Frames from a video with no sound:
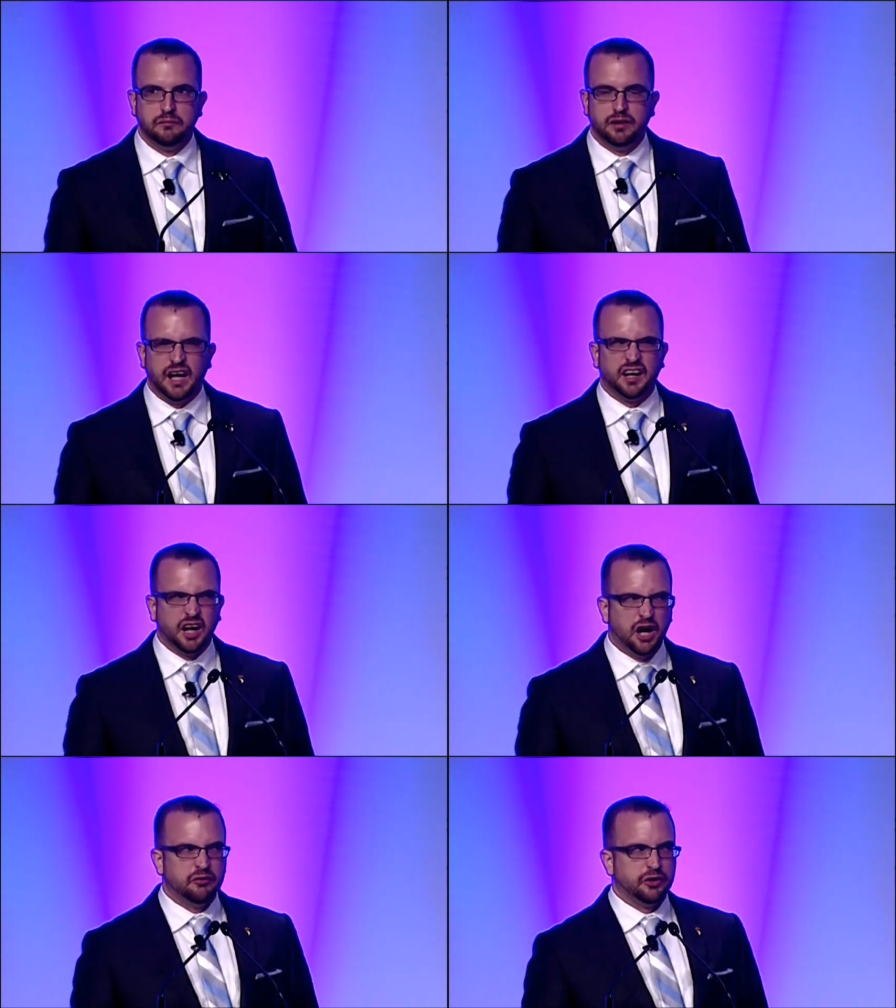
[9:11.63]
and
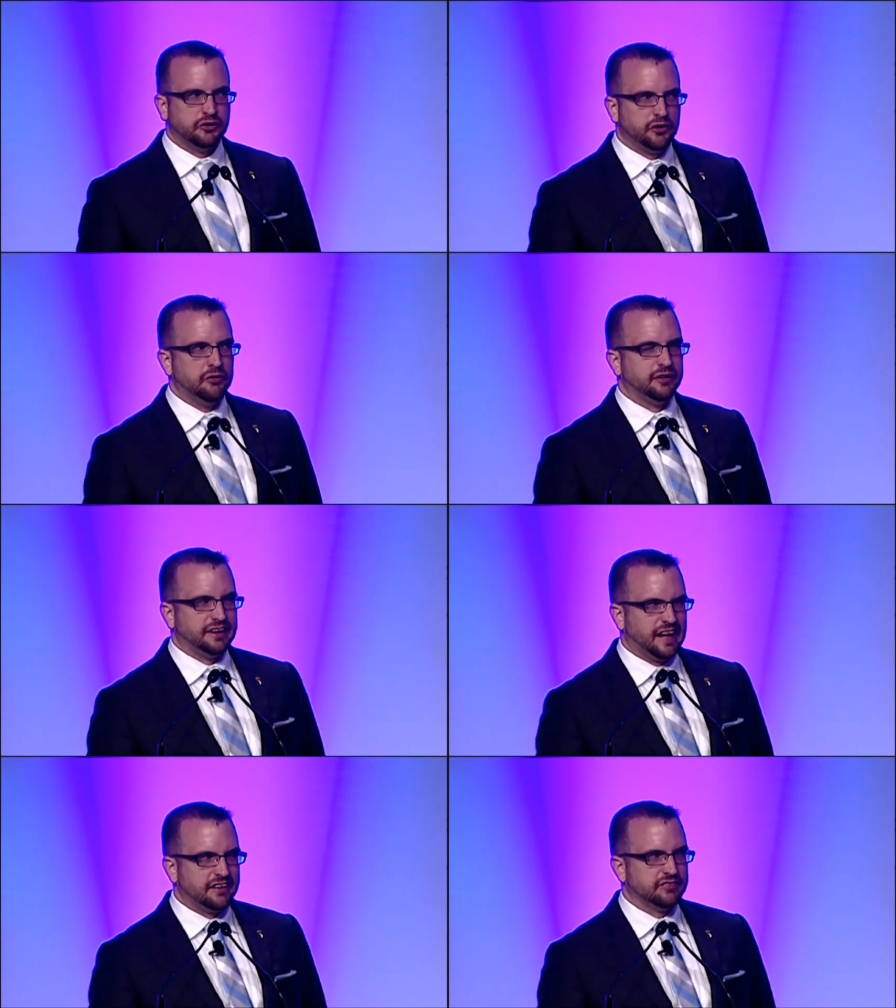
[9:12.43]
cover yourself in
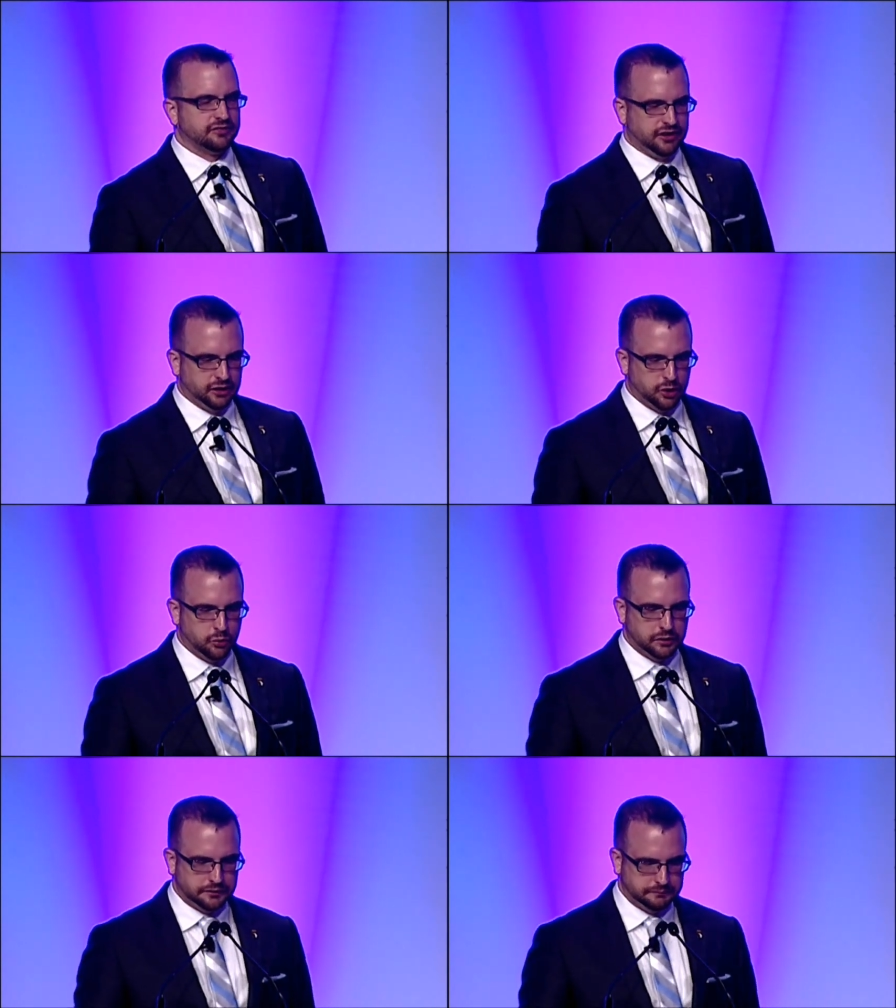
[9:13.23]
lots of cologne.